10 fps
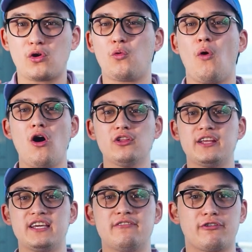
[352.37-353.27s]

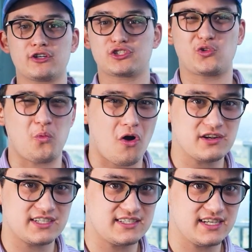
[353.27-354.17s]
quality versus
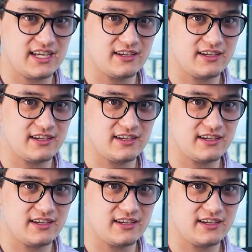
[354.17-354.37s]
quantity.